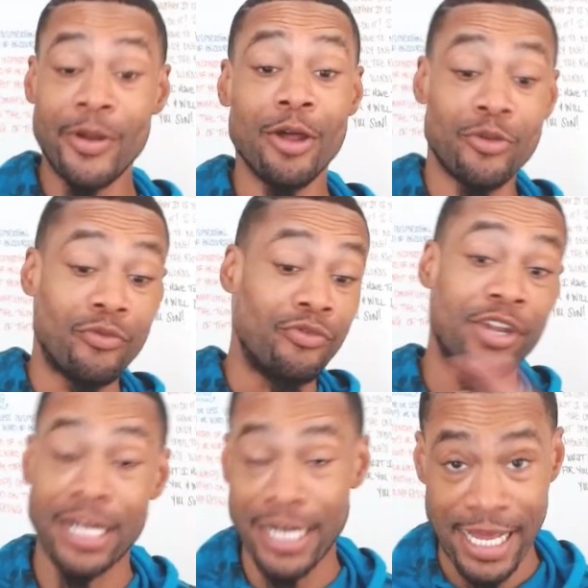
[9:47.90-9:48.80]
we don't do
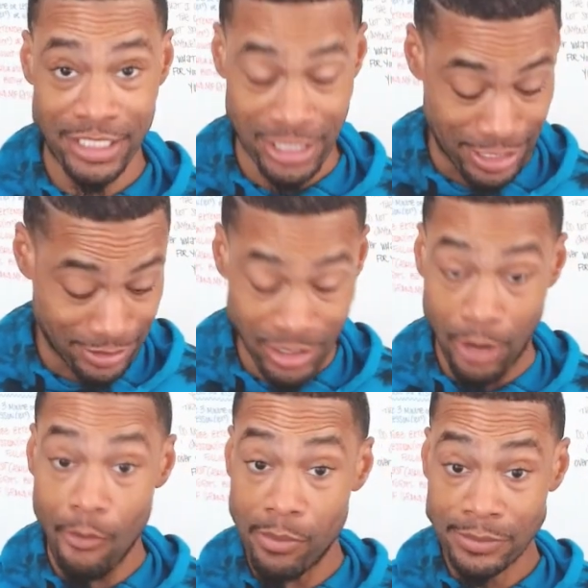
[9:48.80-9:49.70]
none of that shit.
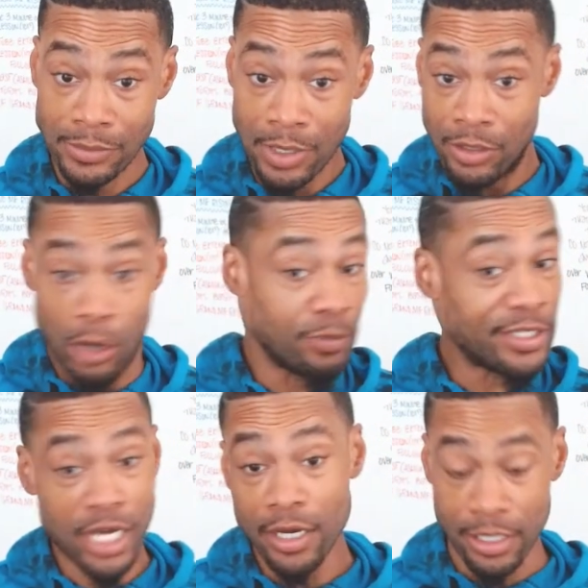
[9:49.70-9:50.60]
So don't be
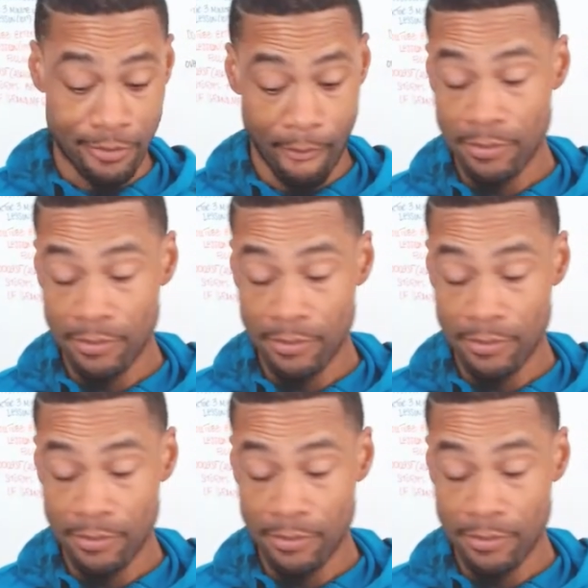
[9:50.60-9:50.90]
juggling.